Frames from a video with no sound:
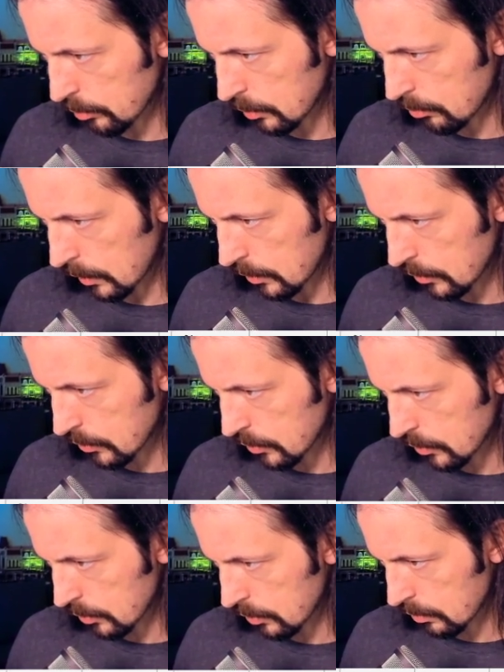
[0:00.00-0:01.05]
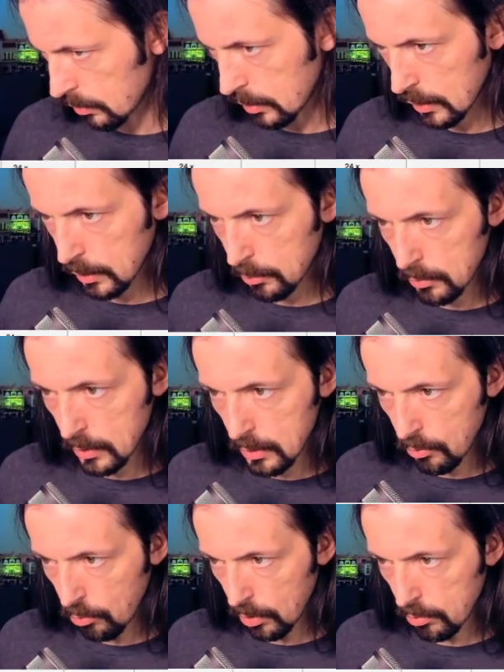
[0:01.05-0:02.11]
optimized, so I'm
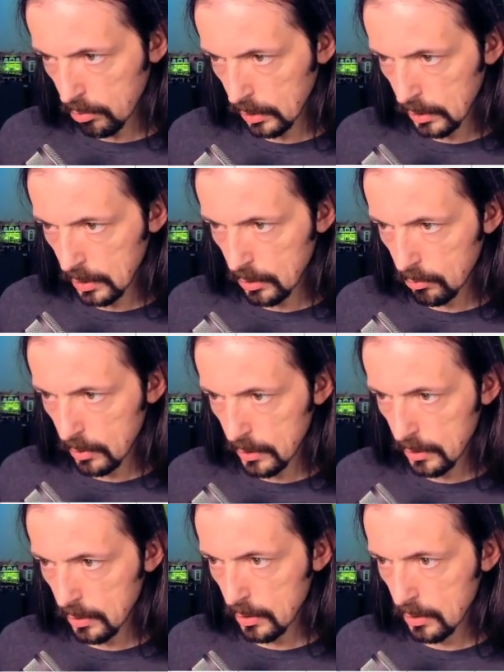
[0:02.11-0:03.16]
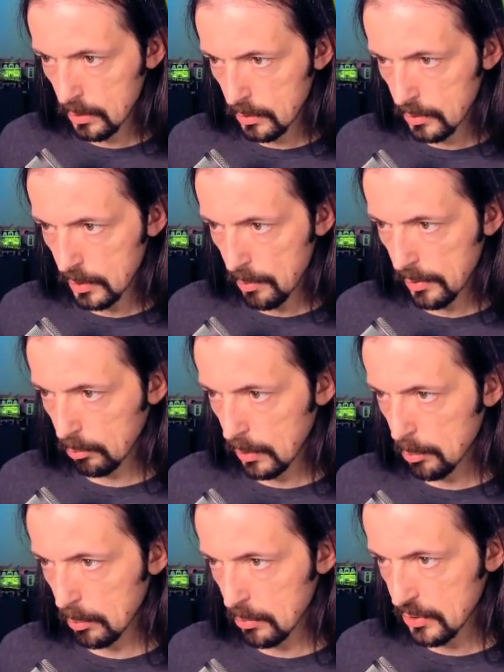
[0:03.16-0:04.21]
wondering now whether something
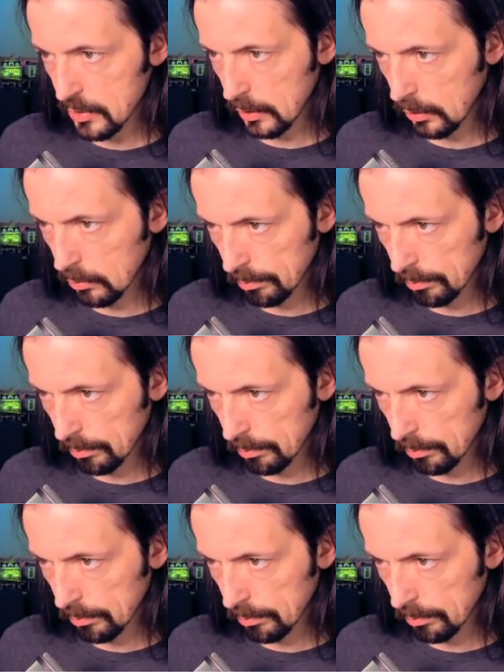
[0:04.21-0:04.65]
might be missing.